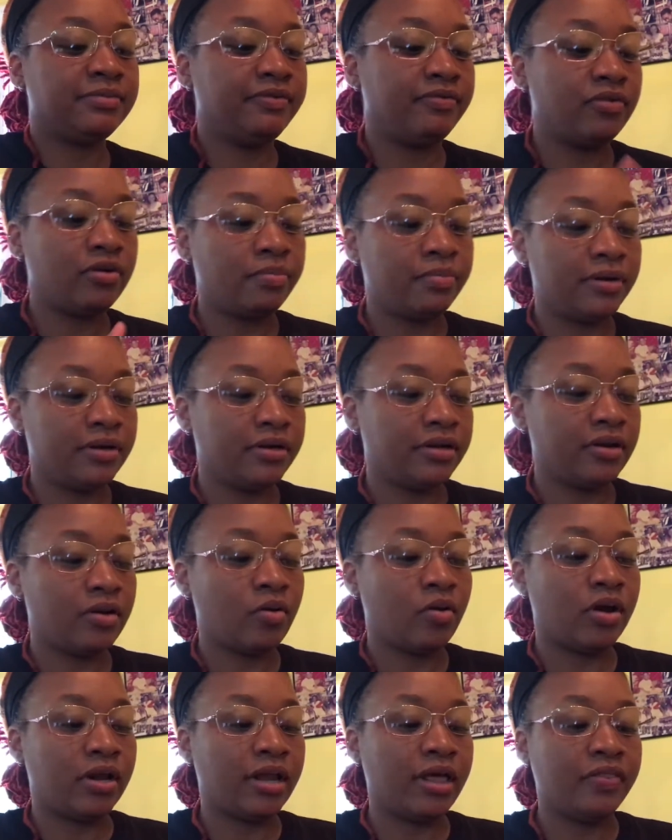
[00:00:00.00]
before putting it
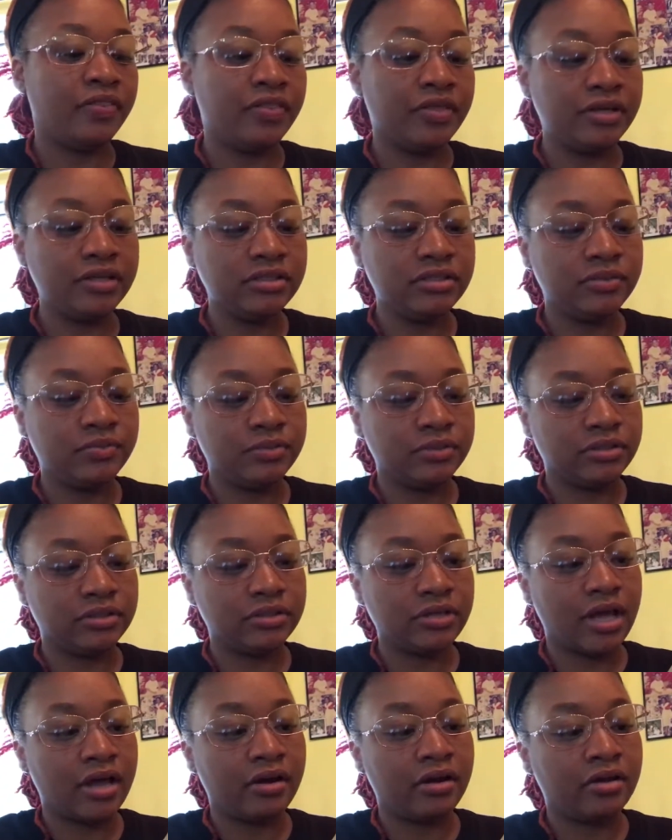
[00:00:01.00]
on. And this
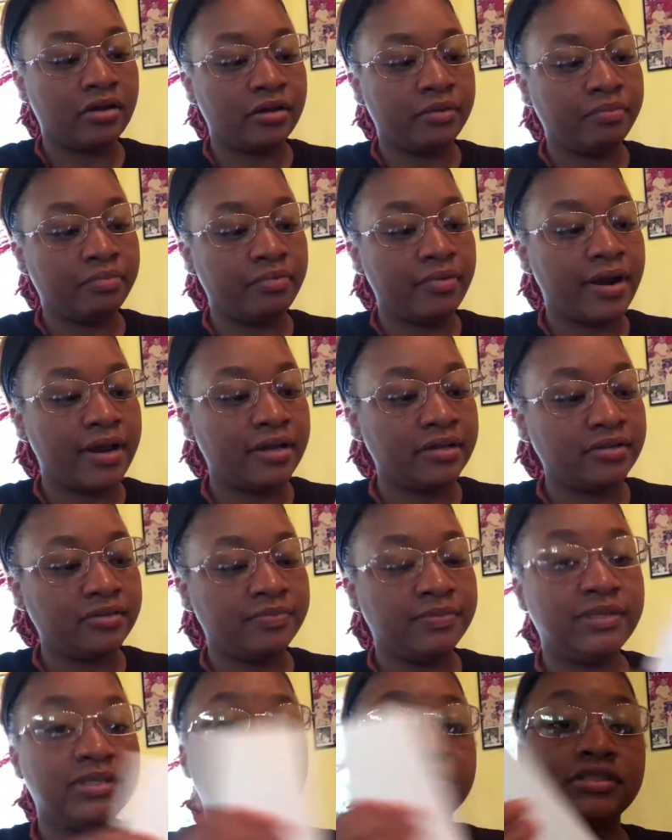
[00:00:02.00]
was at a good price
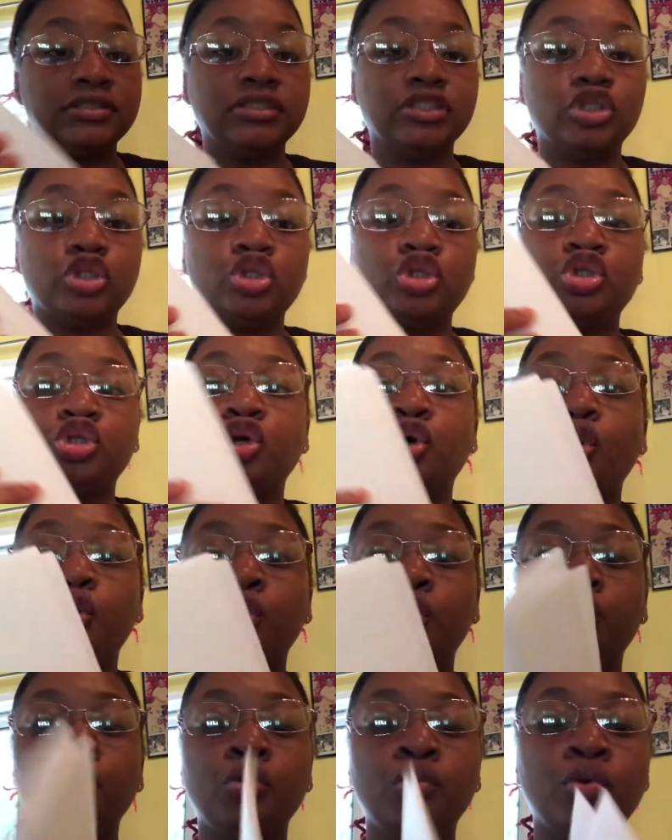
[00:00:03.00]
because this is
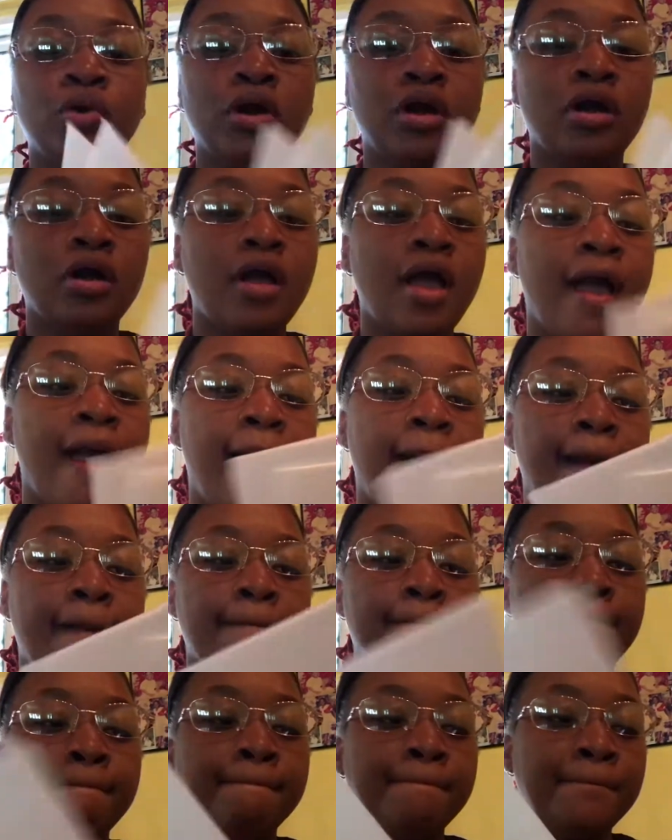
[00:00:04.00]
two
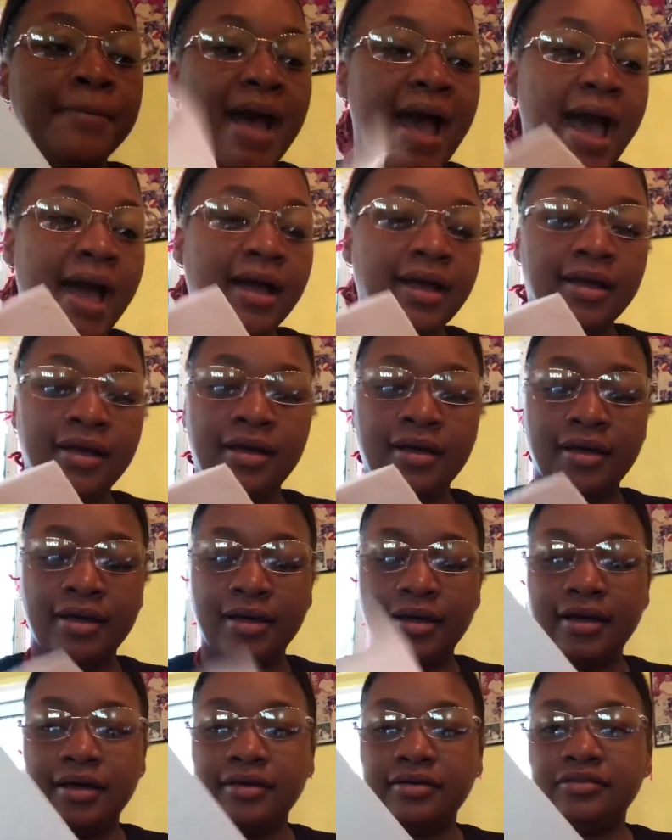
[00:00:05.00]
back
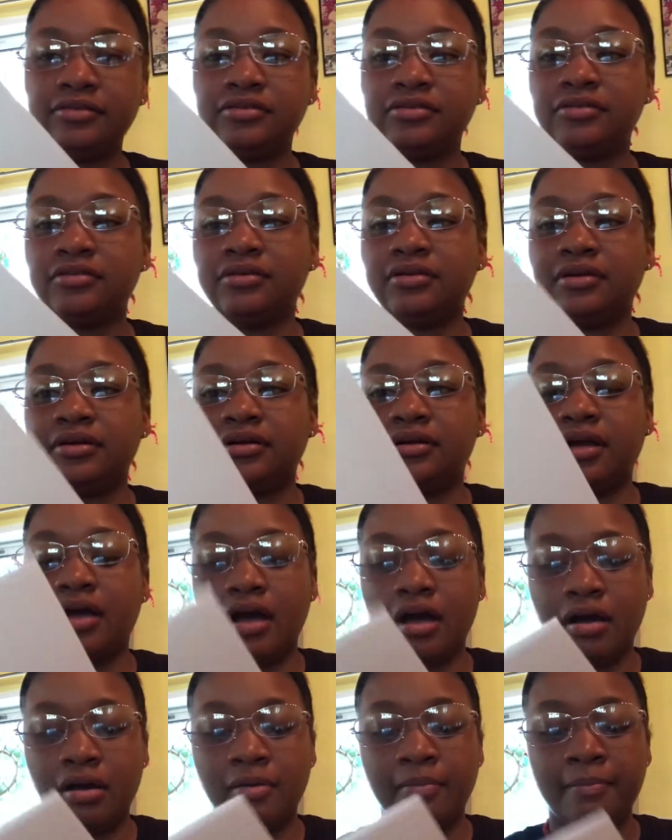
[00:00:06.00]

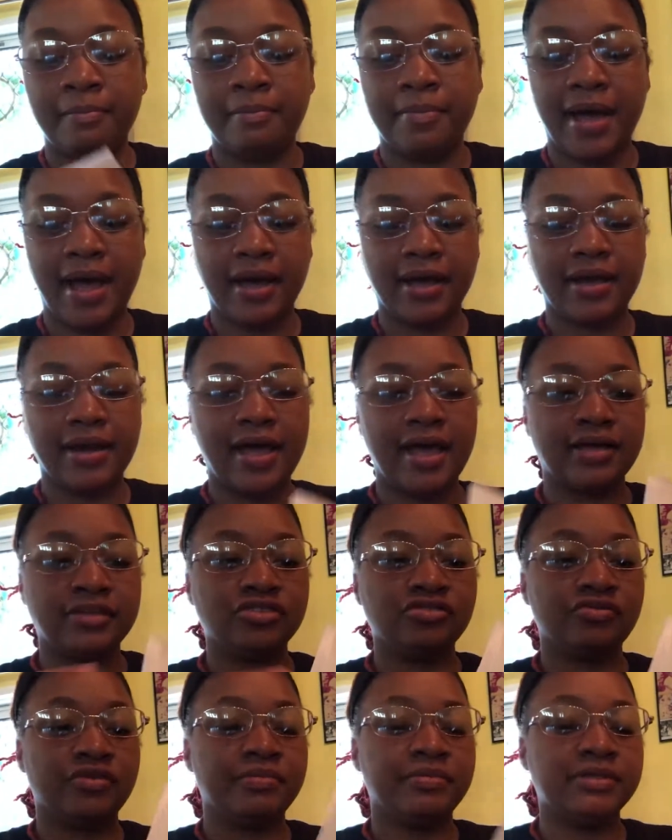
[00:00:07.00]
glass
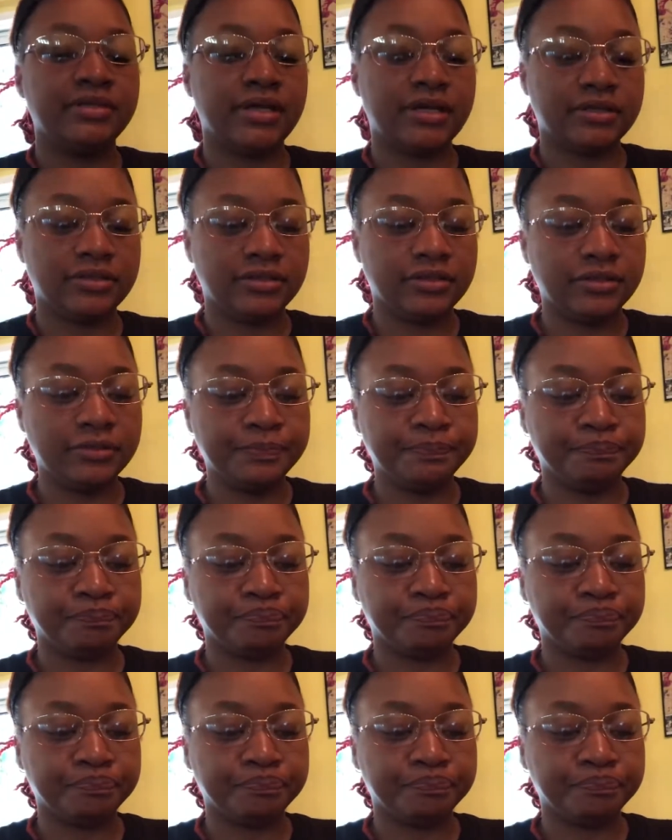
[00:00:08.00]
screen protector